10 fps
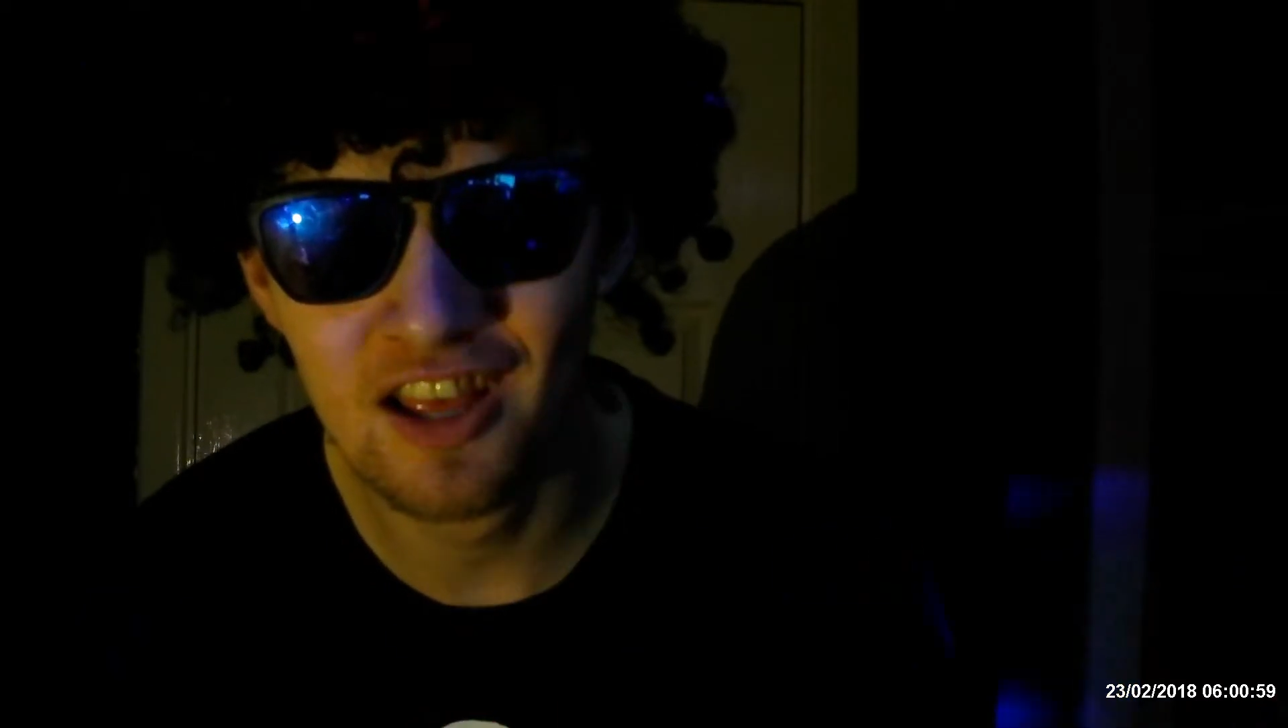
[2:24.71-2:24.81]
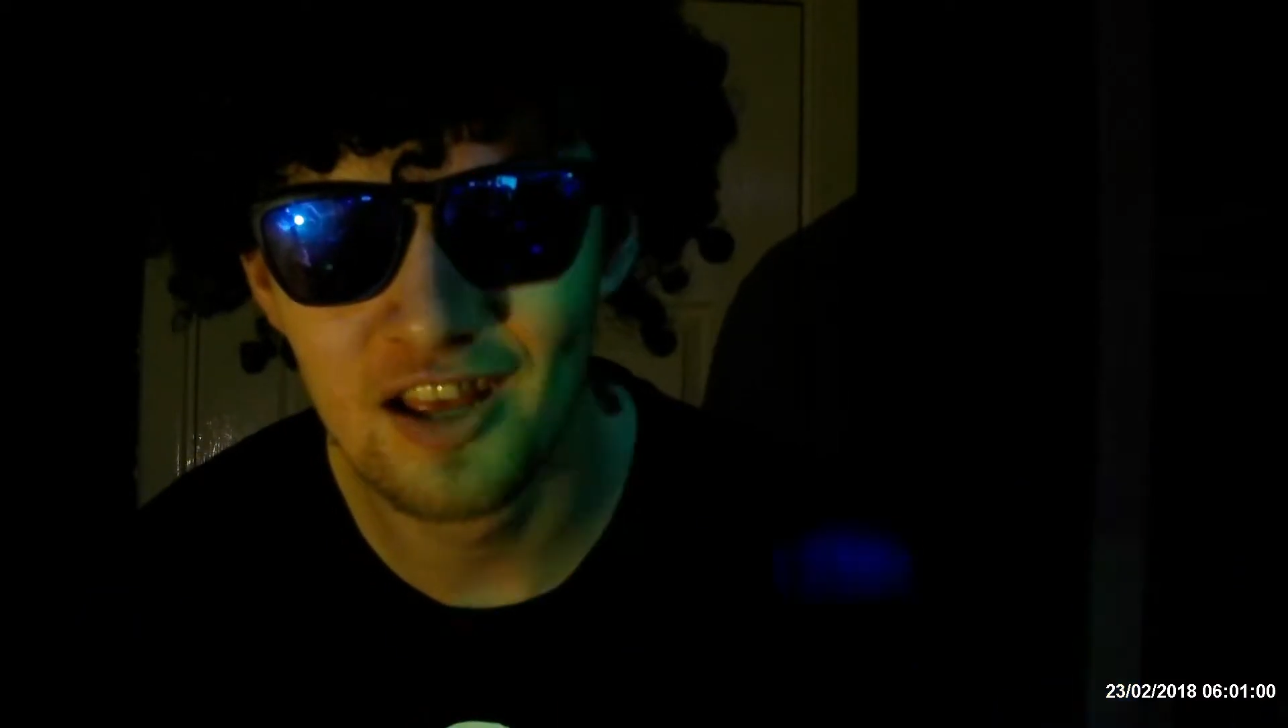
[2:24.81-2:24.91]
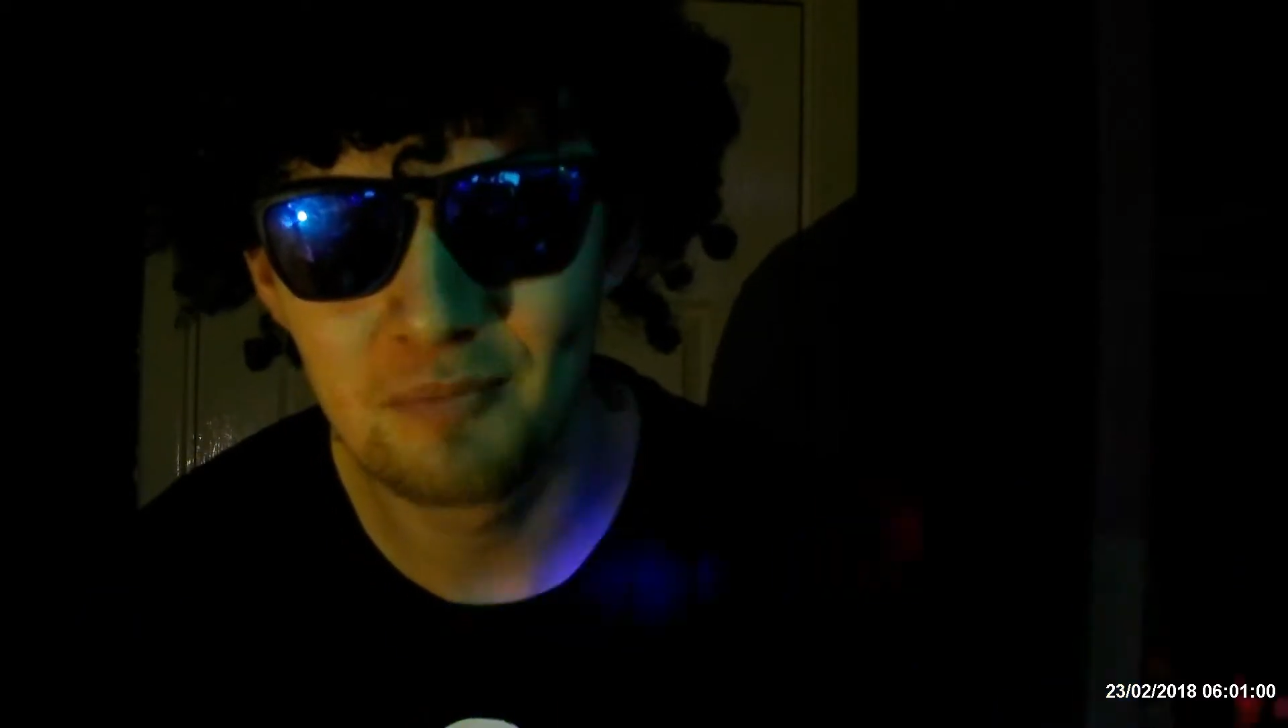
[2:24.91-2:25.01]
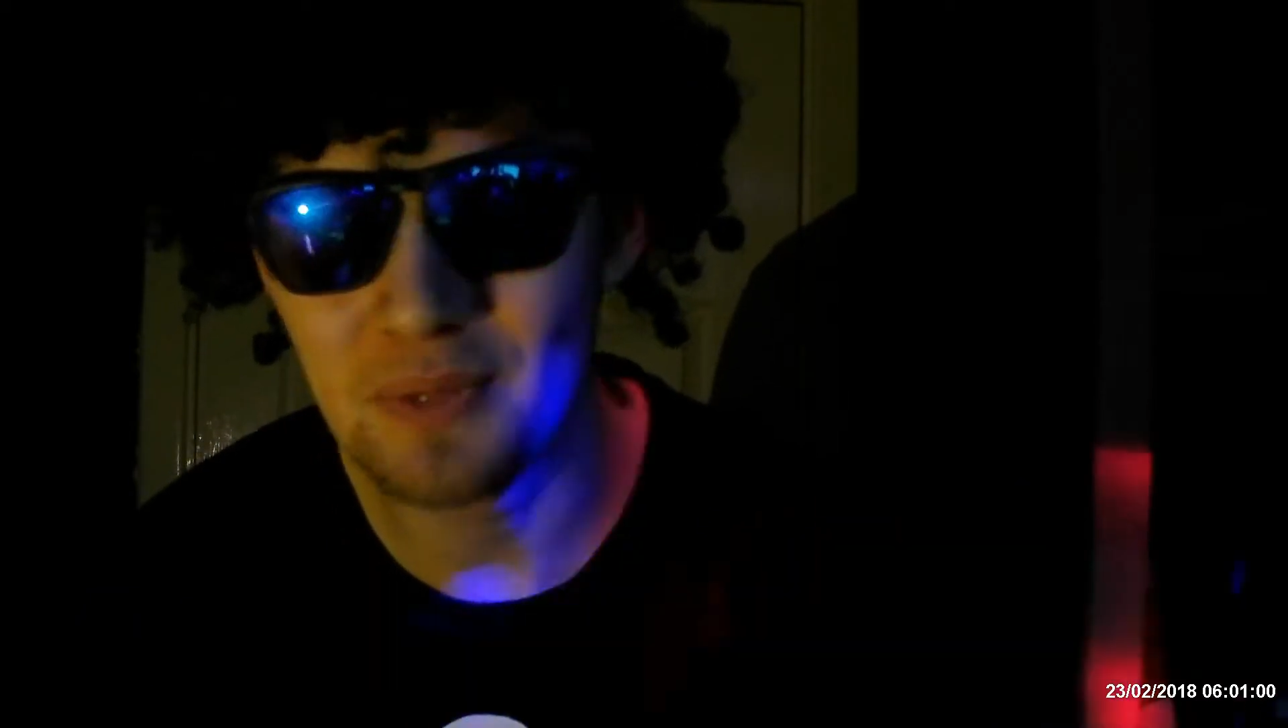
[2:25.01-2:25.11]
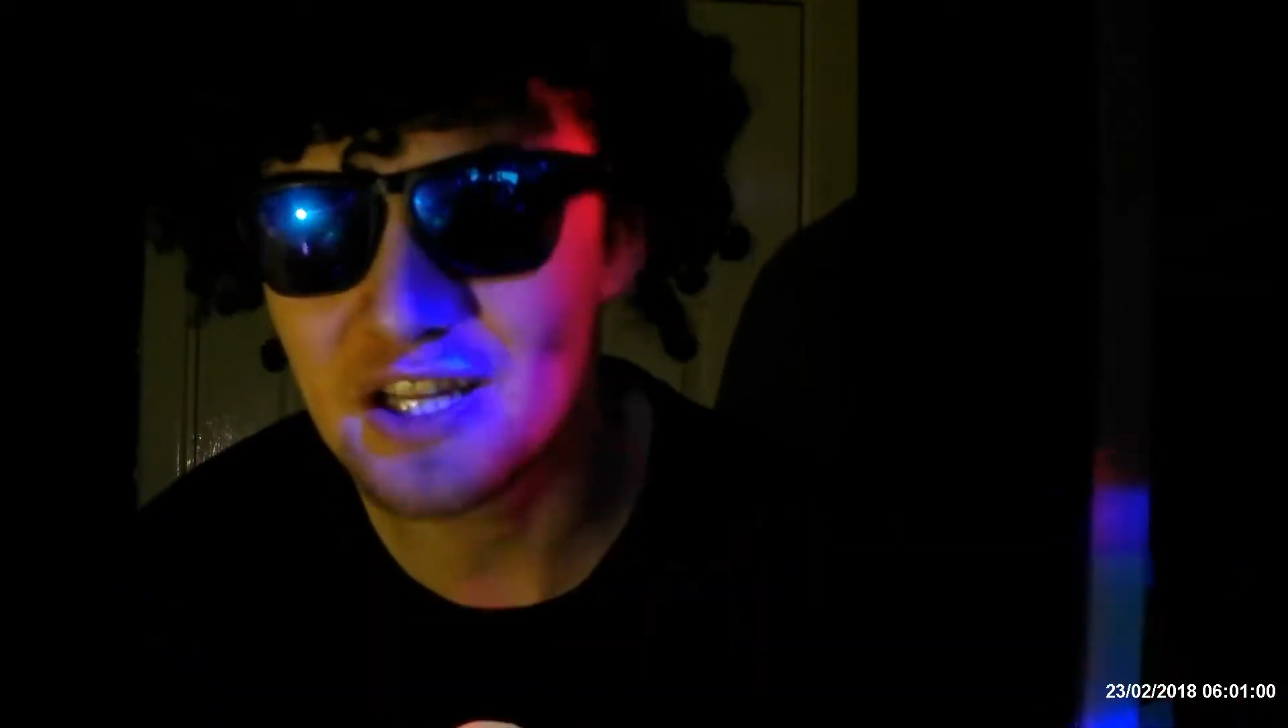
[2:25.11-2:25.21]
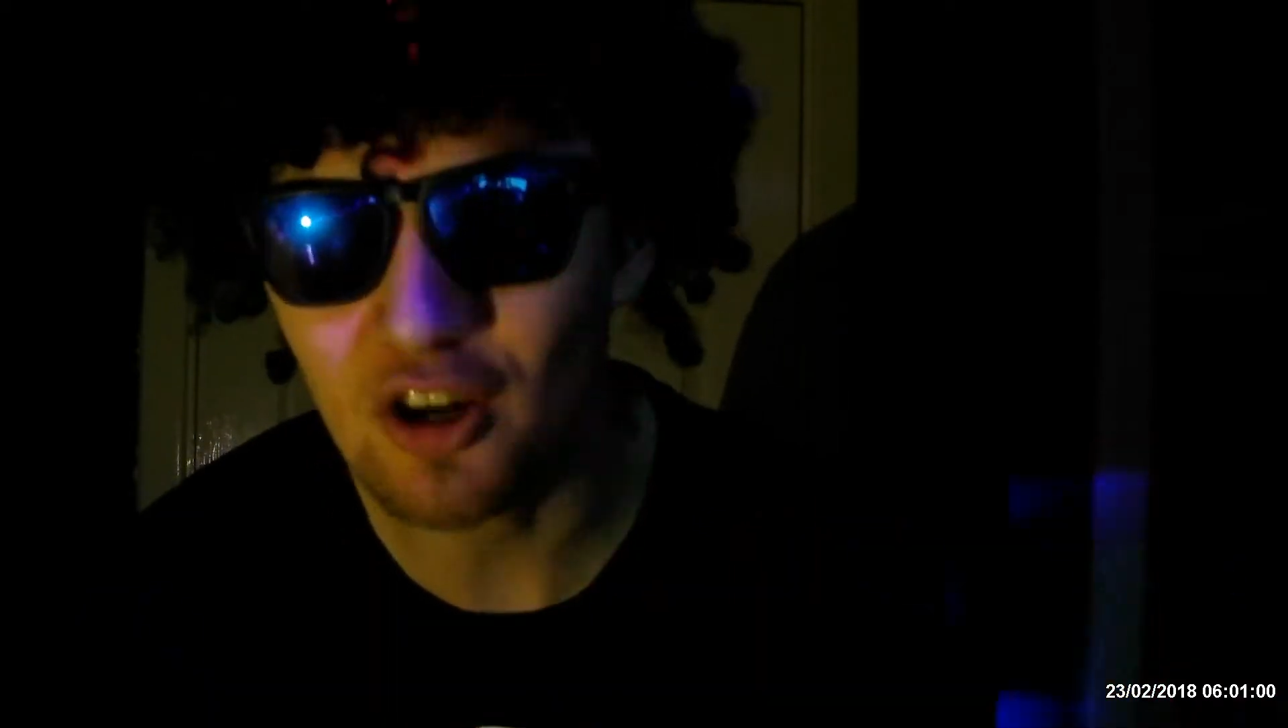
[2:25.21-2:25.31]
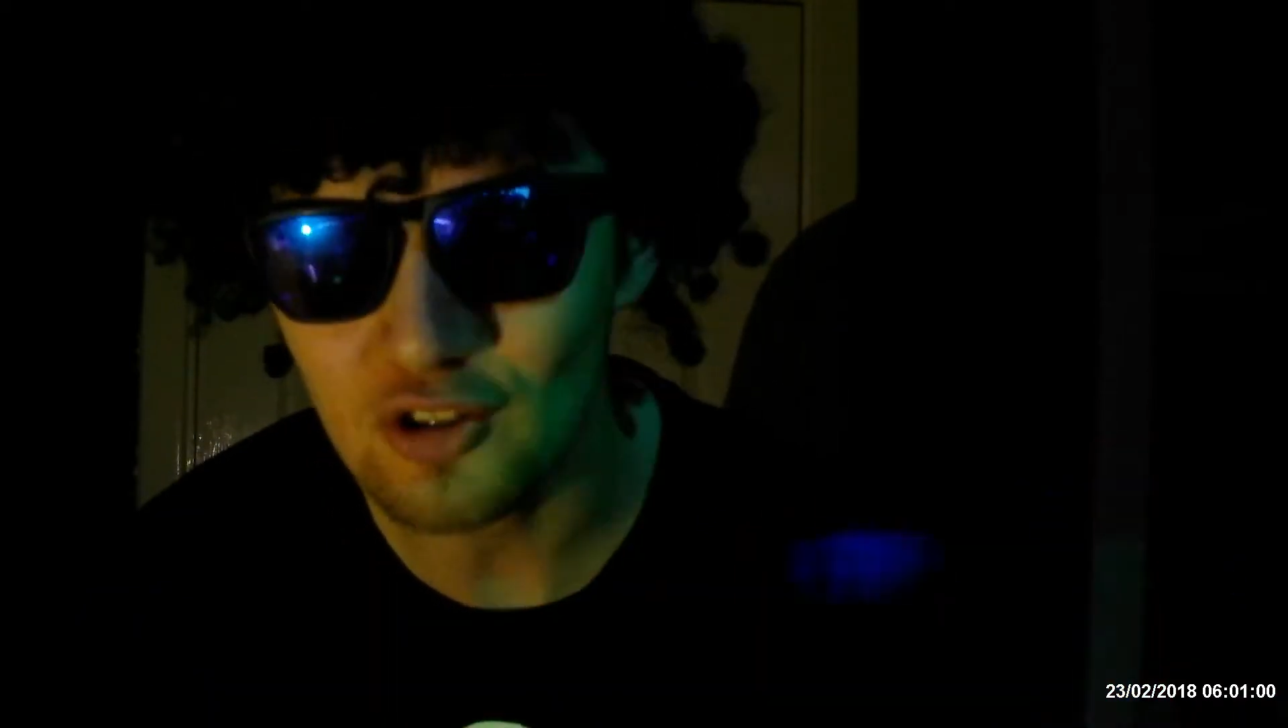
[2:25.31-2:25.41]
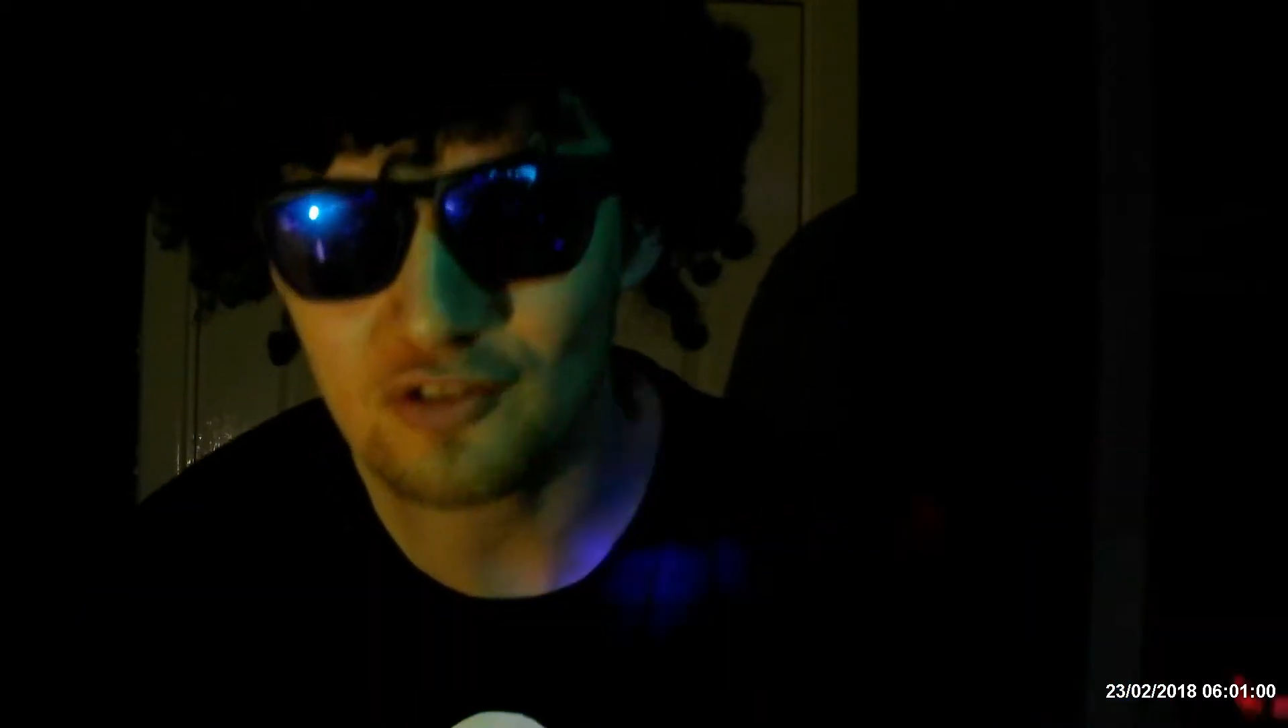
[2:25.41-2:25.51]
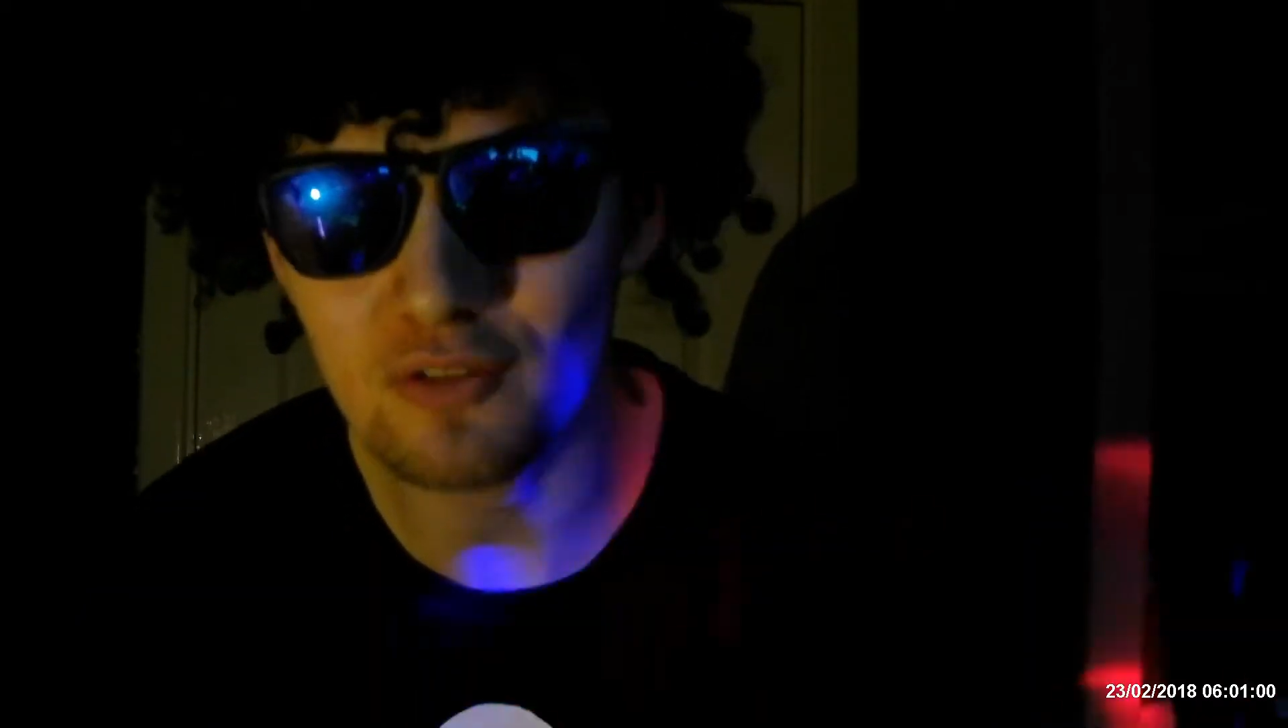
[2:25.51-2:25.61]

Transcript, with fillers: because of